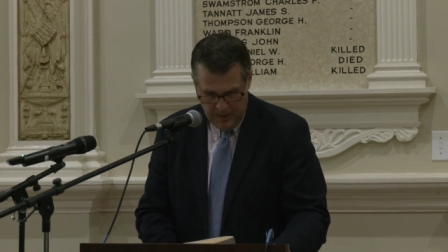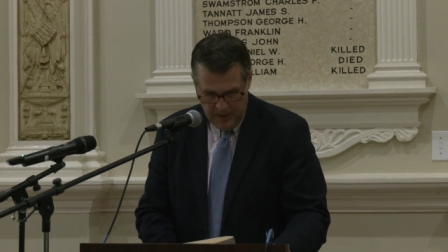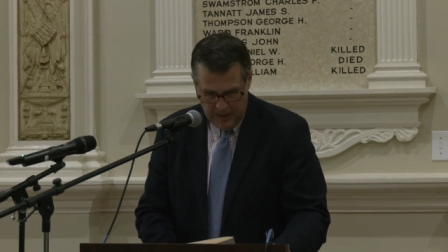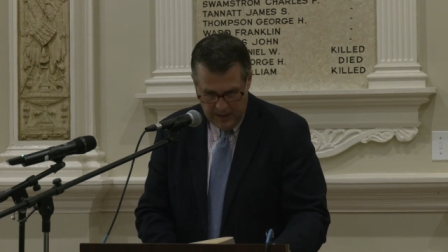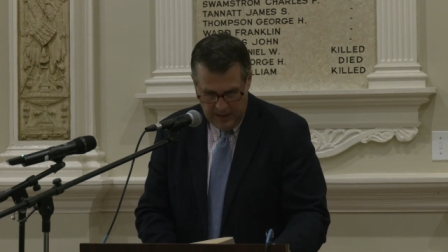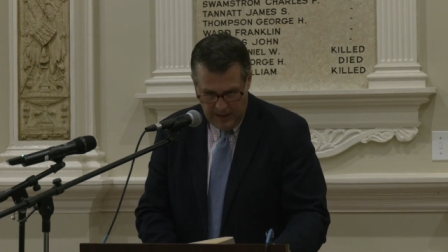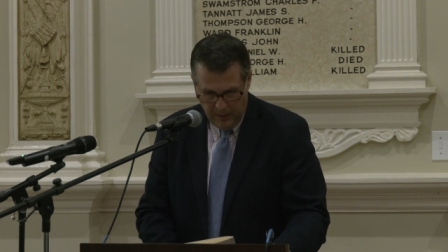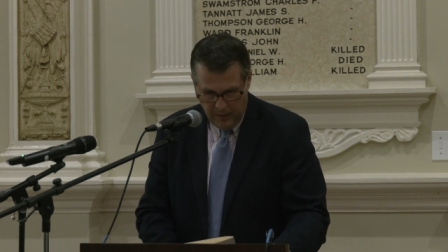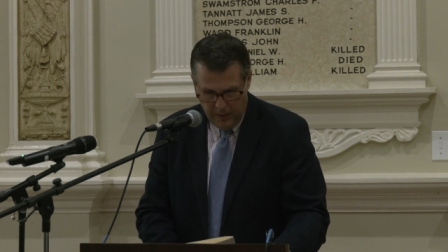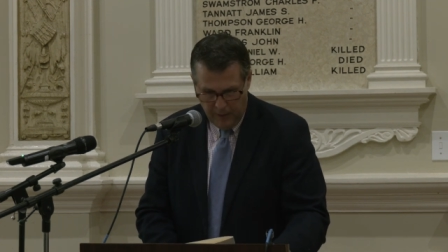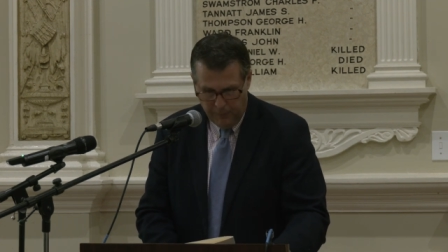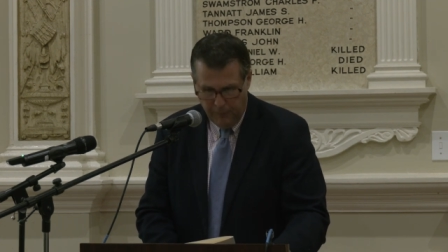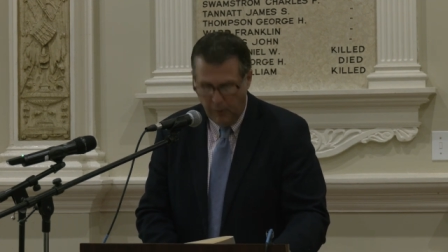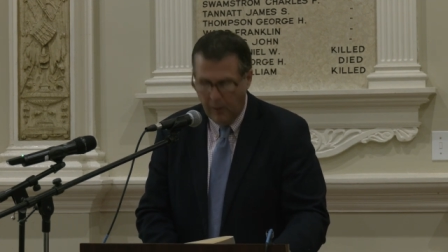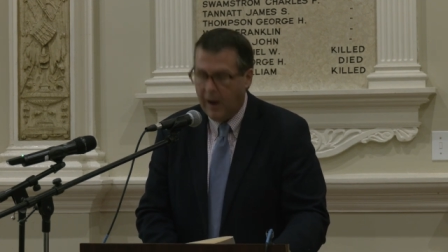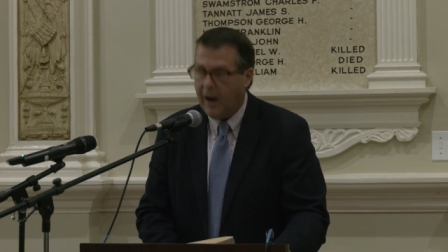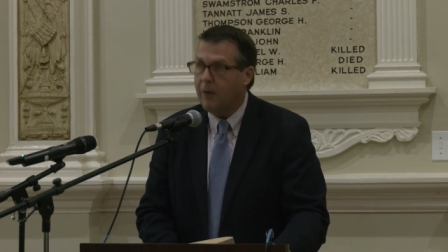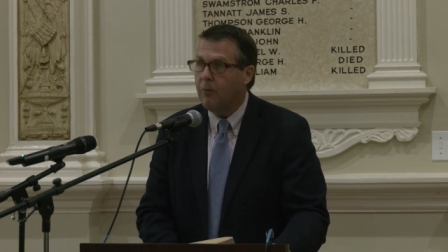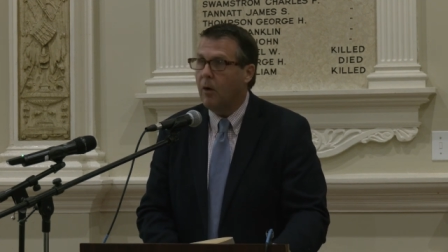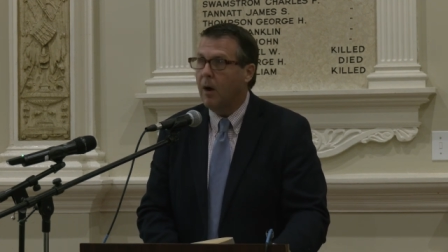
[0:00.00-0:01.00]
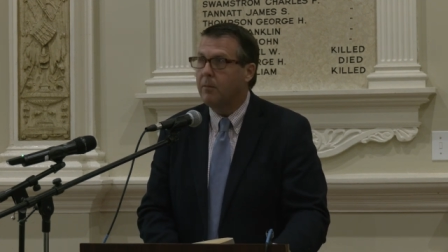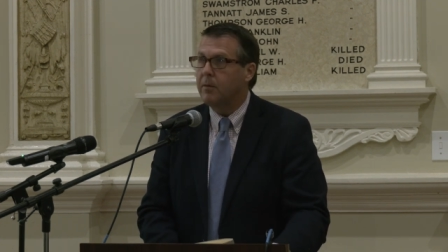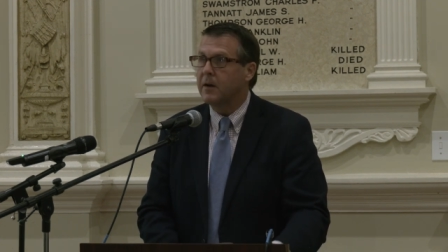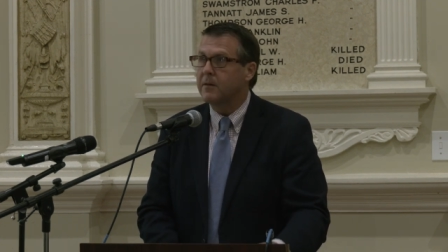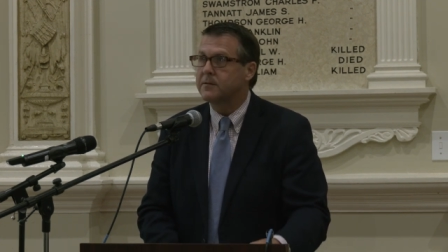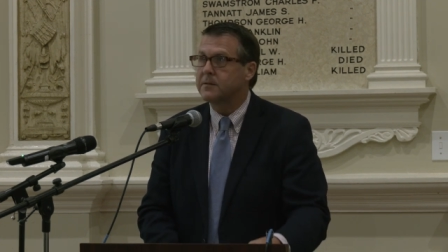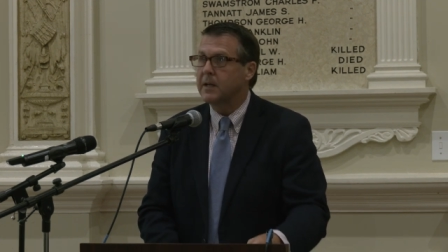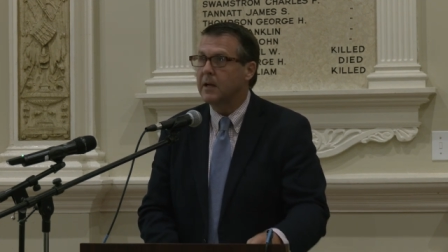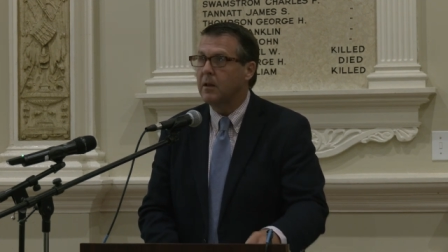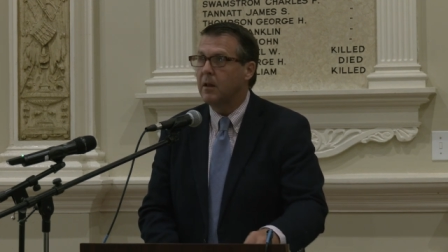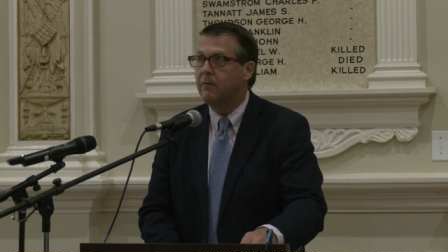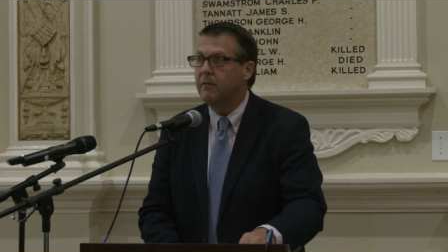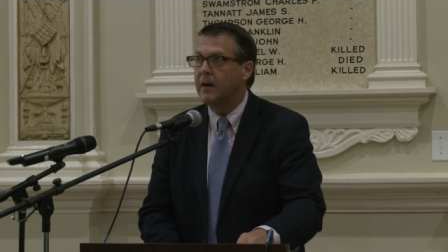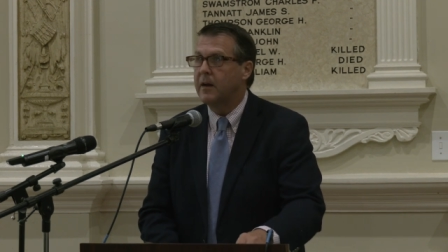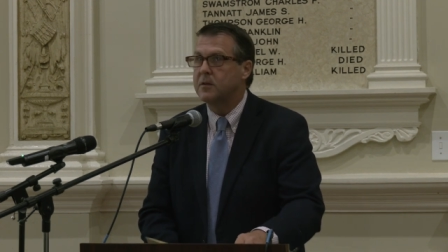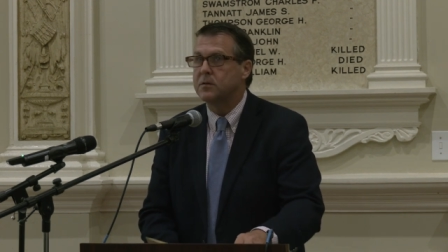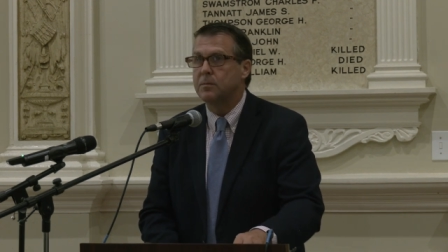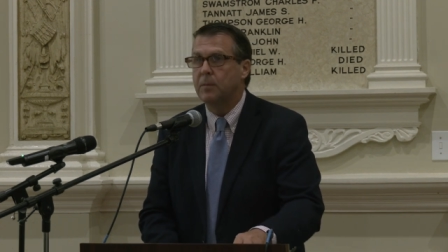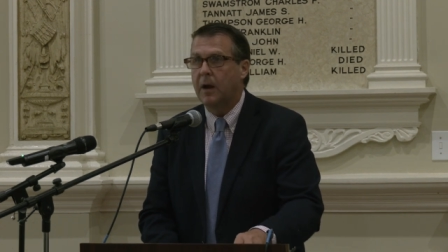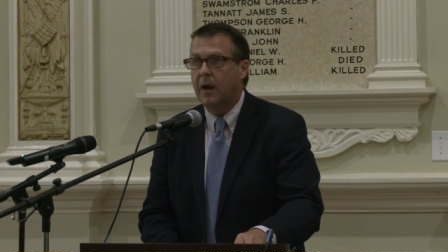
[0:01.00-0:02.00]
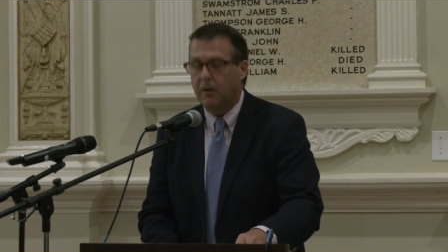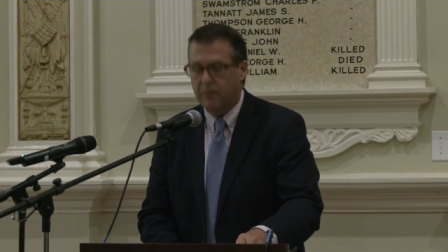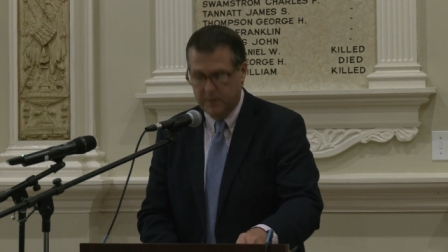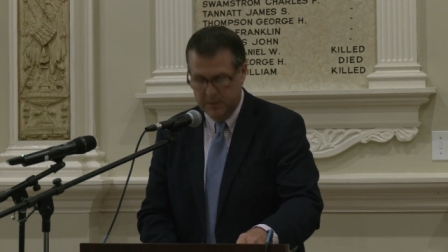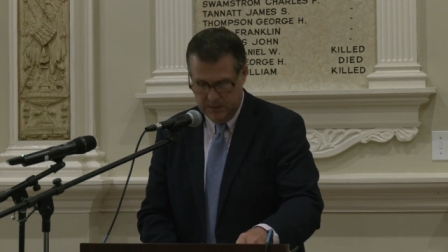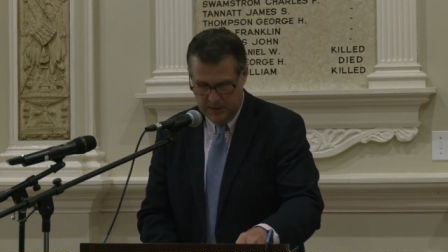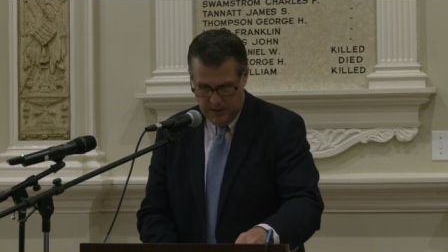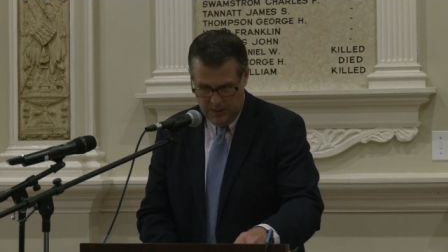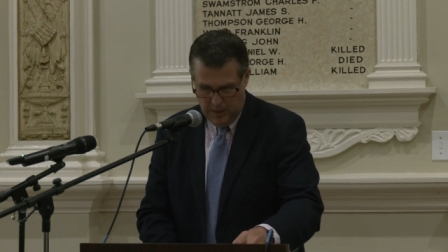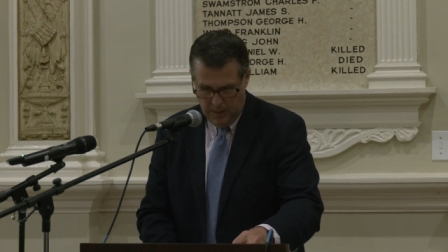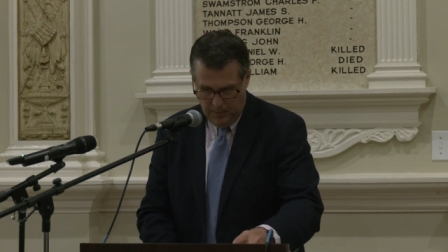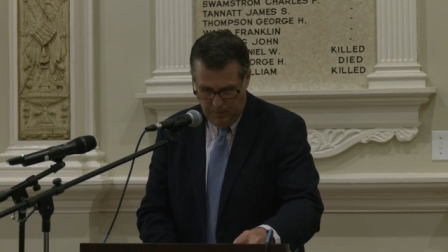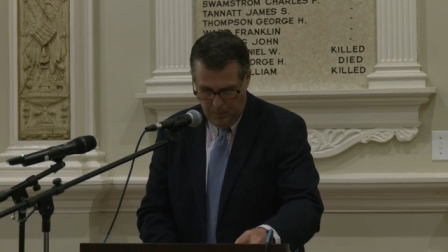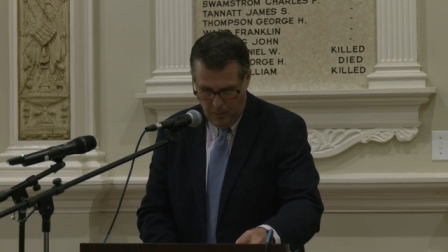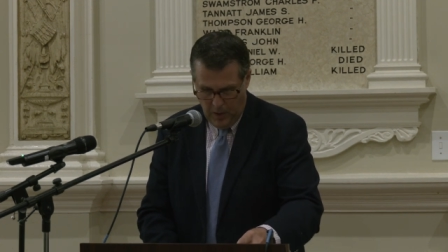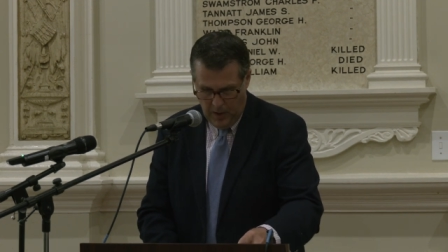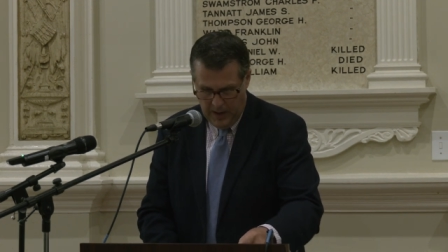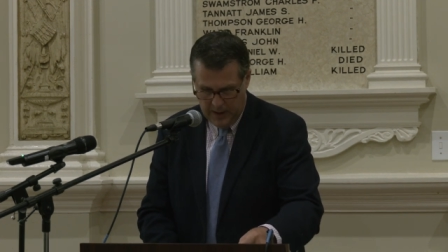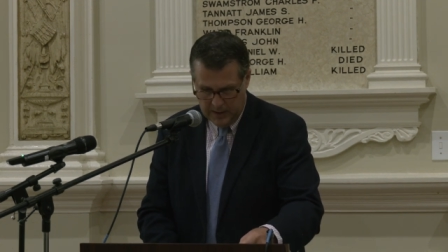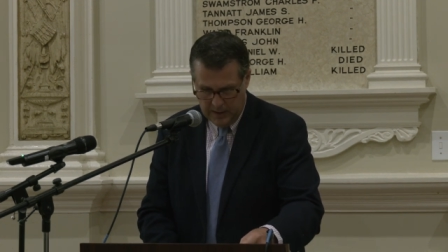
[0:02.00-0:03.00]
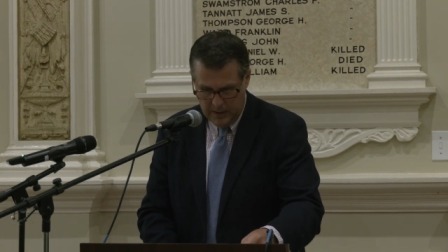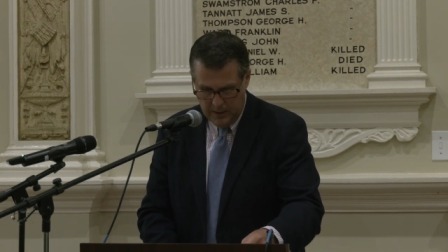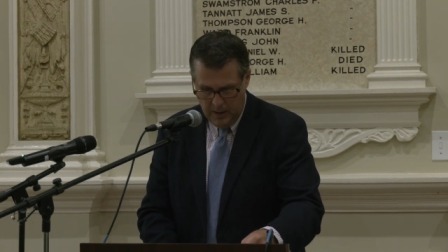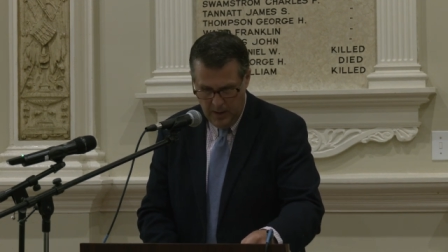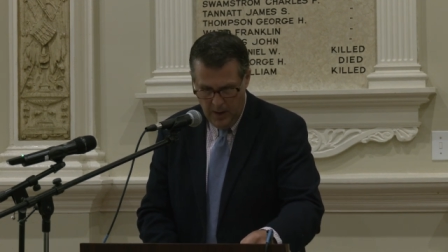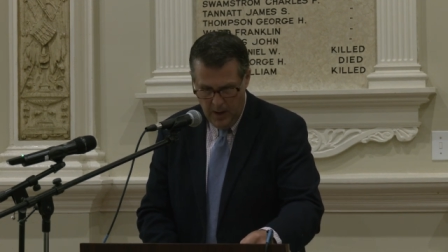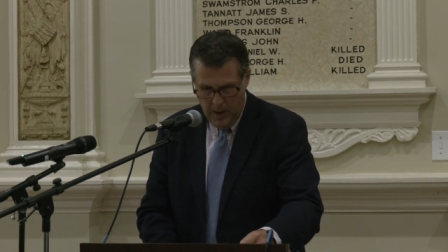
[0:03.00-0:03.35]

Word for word: Now therefore I, Robert F. Sullivan, as mayor of the city of Brockton,